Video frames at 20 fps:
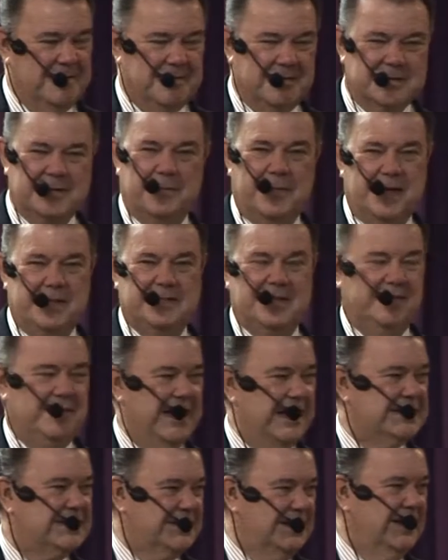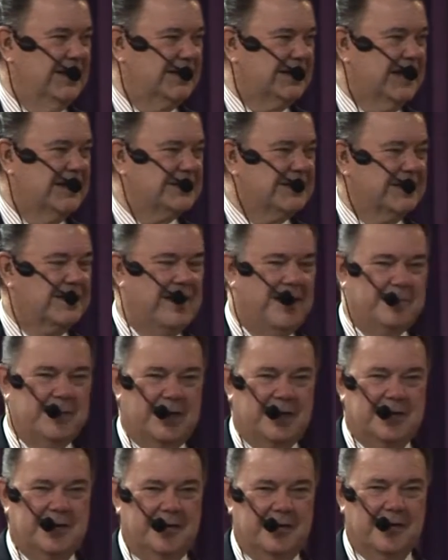Well, somebody said, that's it. That's a
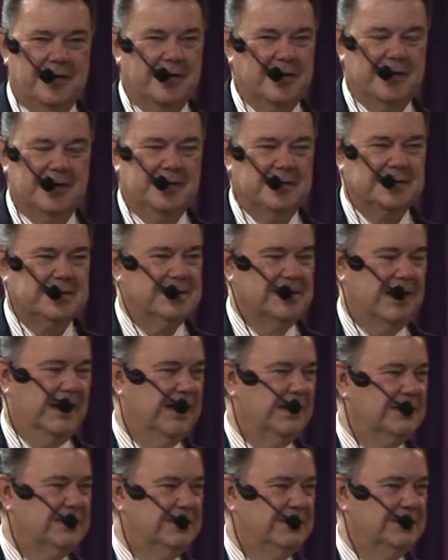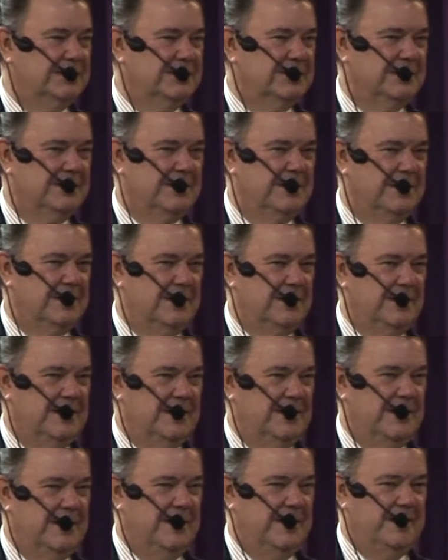commentary on it. No, it's not.
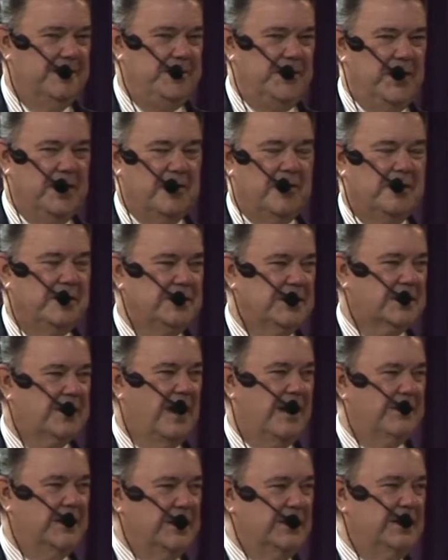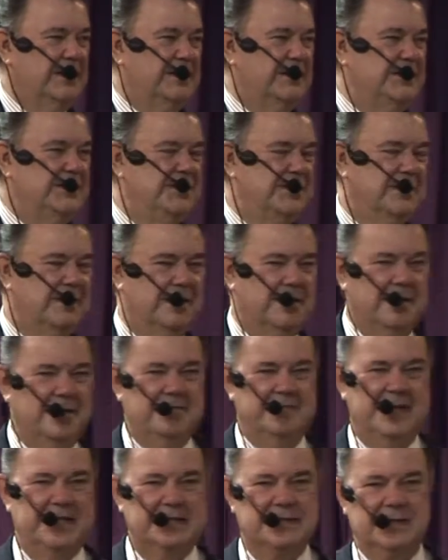You go into commentaries, you're going to
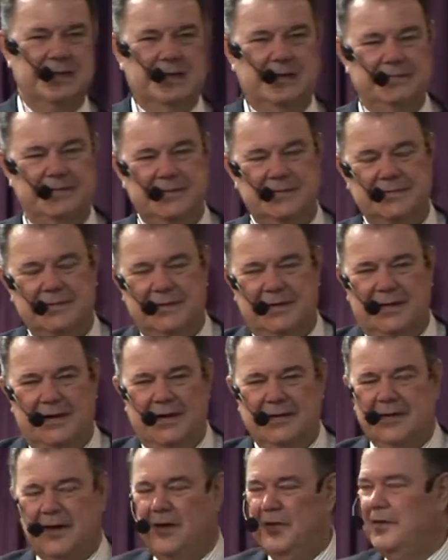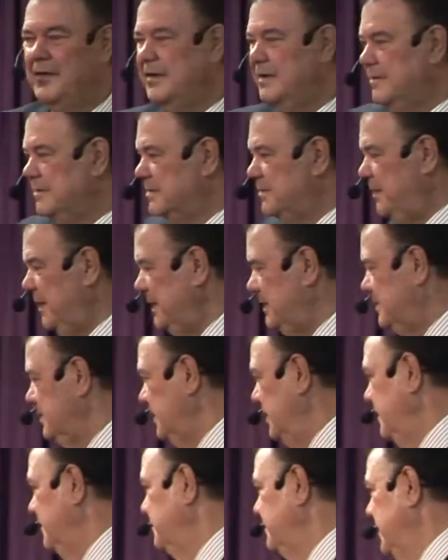get messed up. Let the Holy Ghost speak
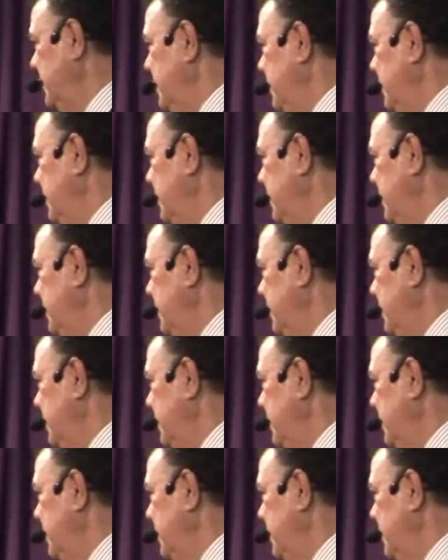to you.